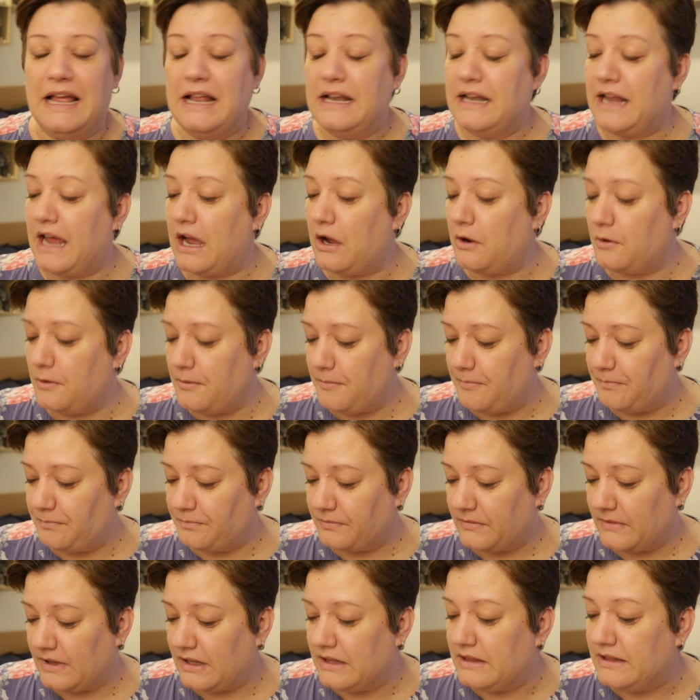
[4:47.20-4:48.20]
Now,
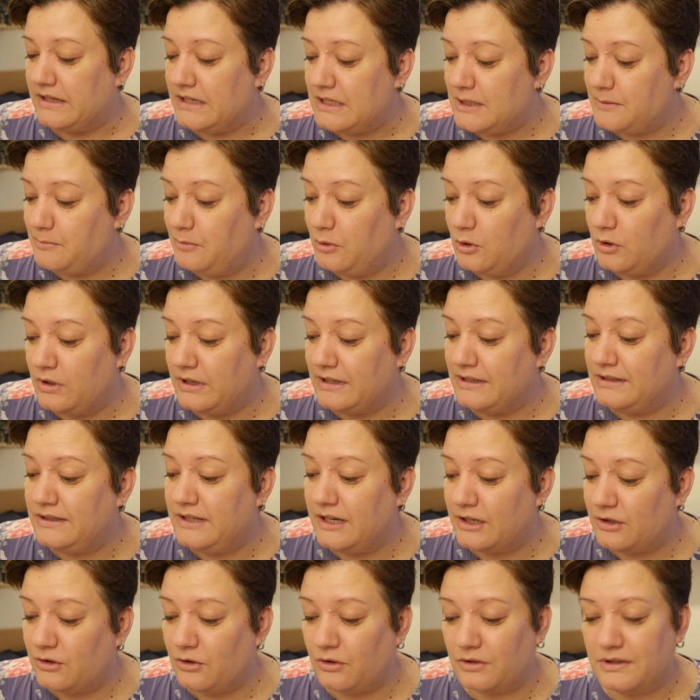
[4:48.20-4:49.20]
this book
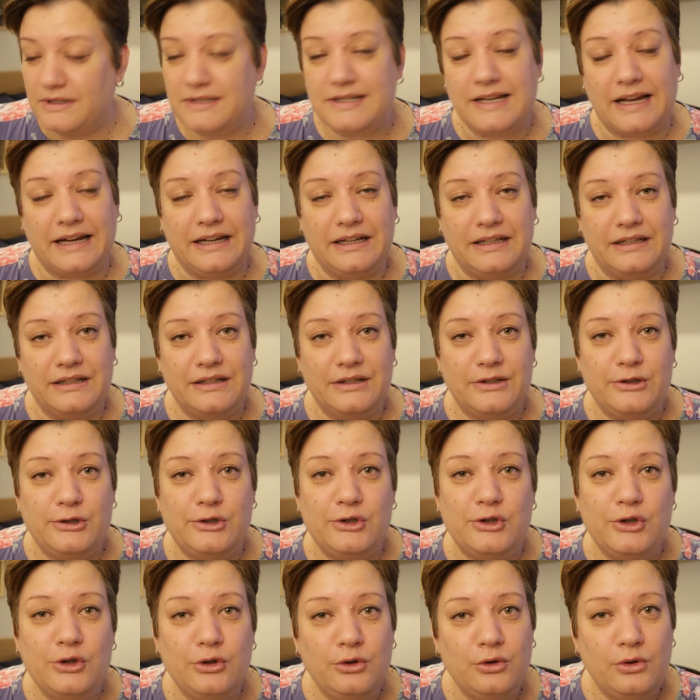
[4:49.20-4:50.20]
did contain
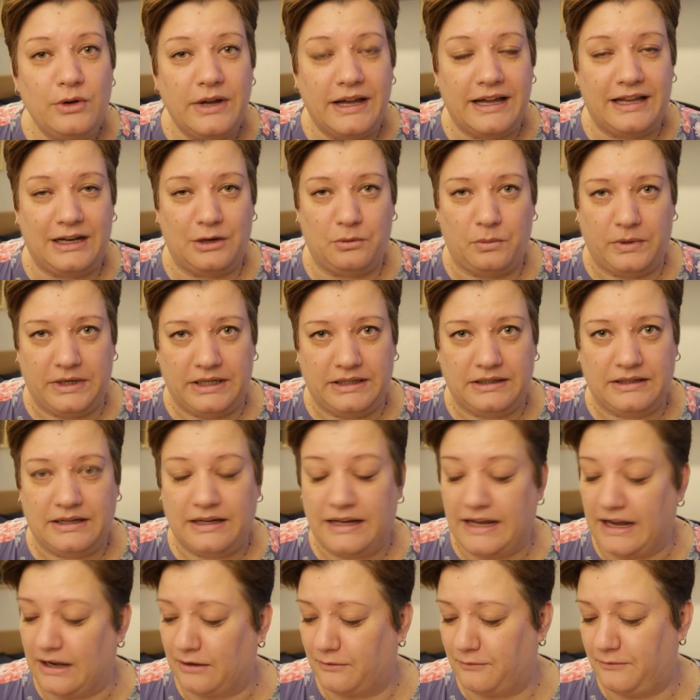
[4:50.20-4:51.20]
2 Halloween
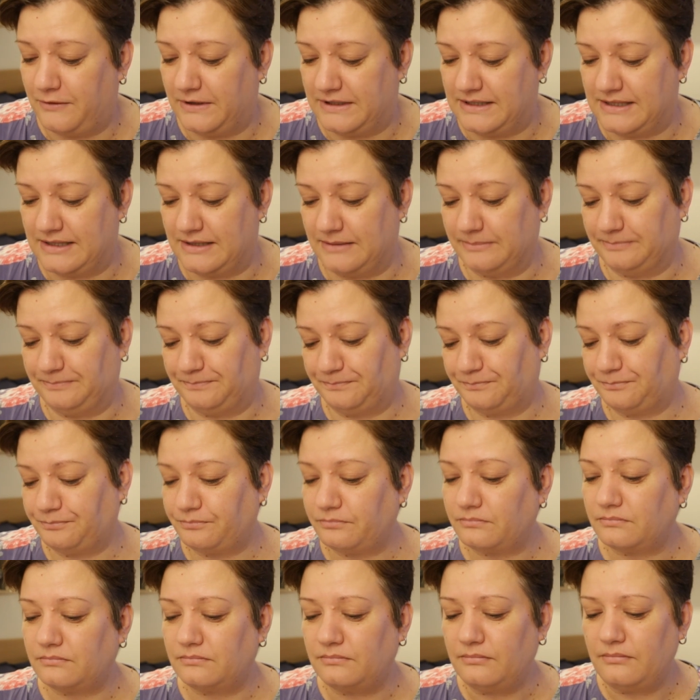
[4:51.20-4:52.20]
outfits.
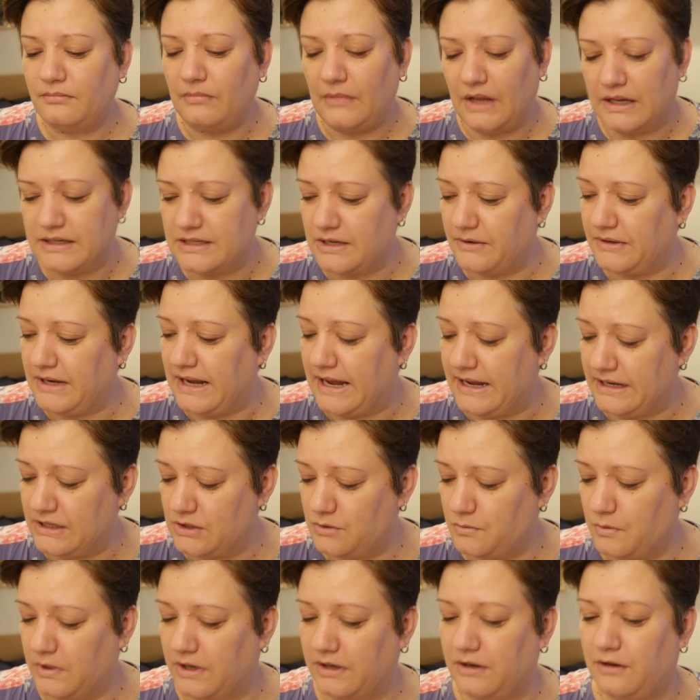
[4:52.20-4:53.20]
So it
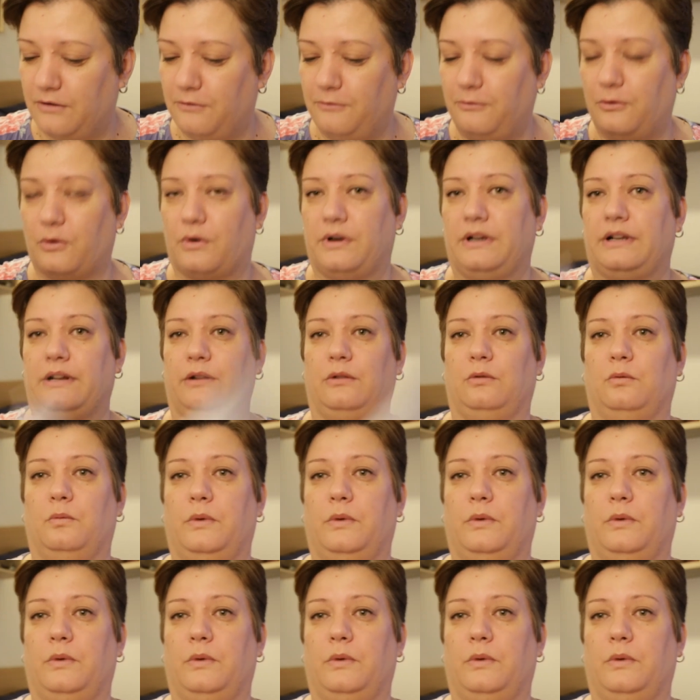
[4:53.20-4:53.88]
has one for a little